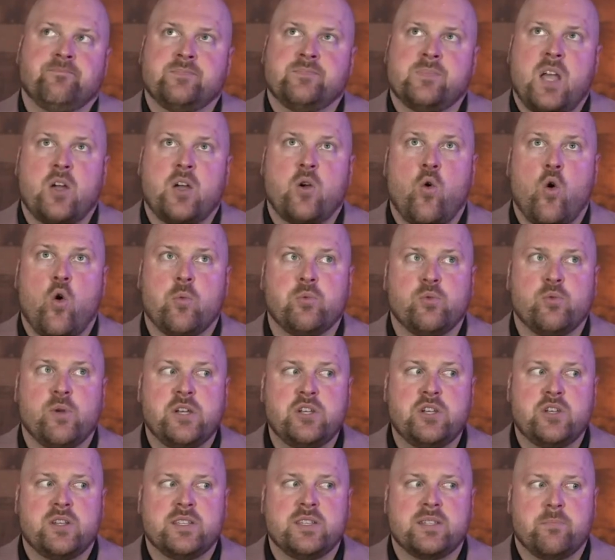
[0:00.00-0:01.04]
A
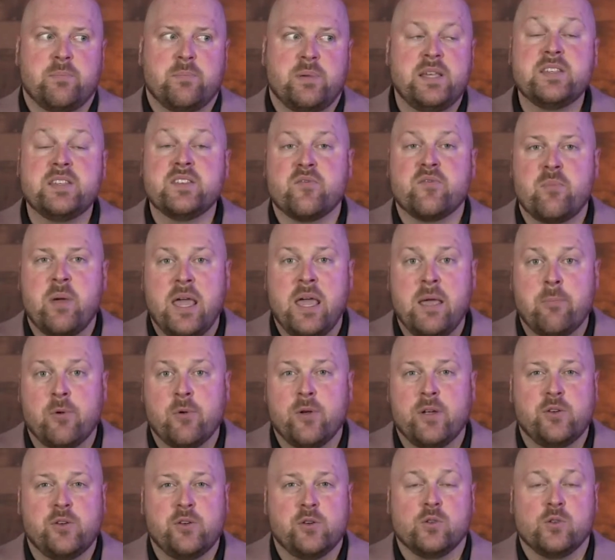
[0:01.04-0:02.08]
corporation is a piece of paper
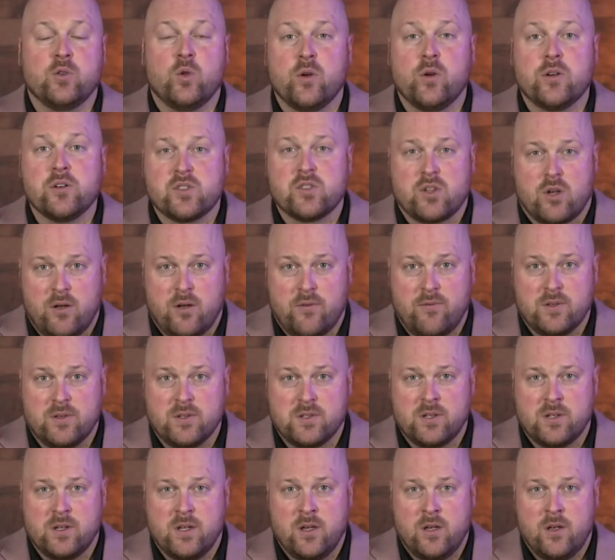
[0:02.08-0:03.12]
in your lawyer's
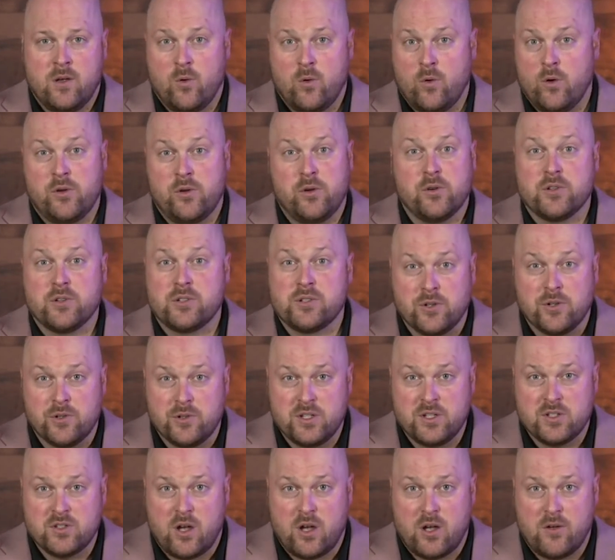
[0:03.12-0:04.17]
office or your
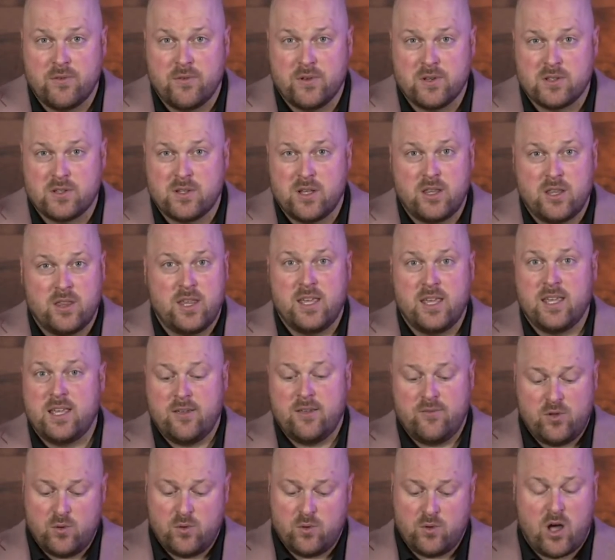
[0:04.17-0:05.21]
attorney's office that they
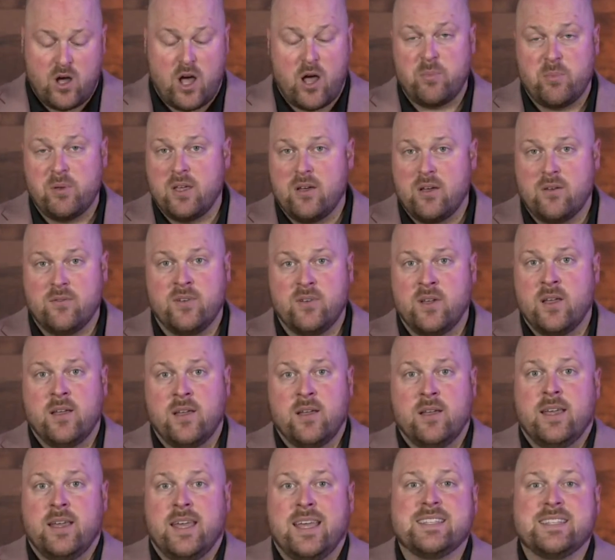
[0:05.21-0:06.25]
give you a copy of.
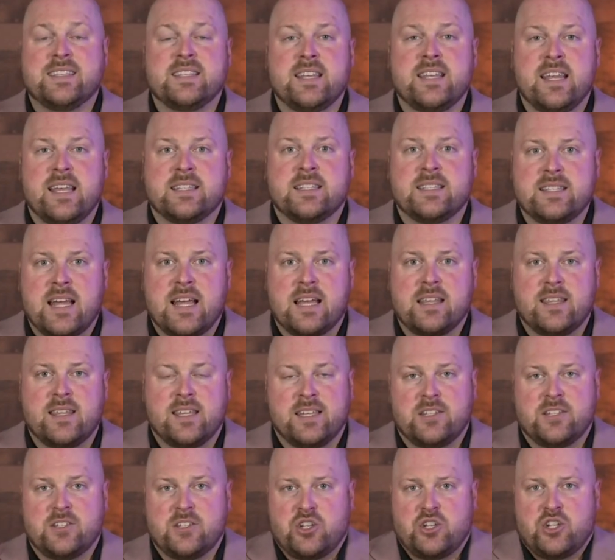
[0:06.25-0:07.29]
It's nothing.
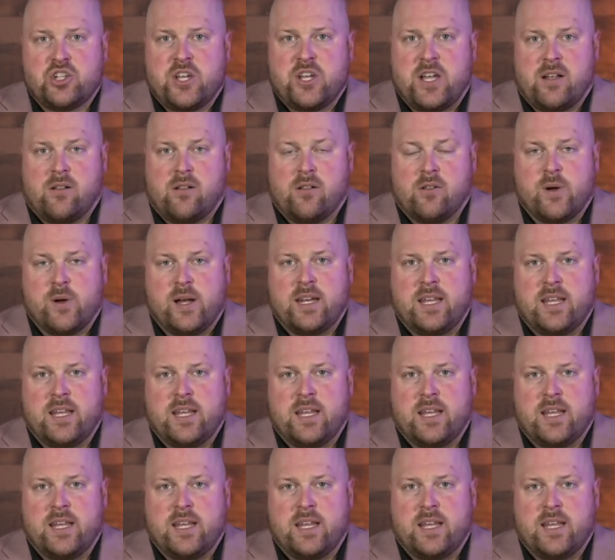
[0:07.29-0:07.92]
It's a shell, right?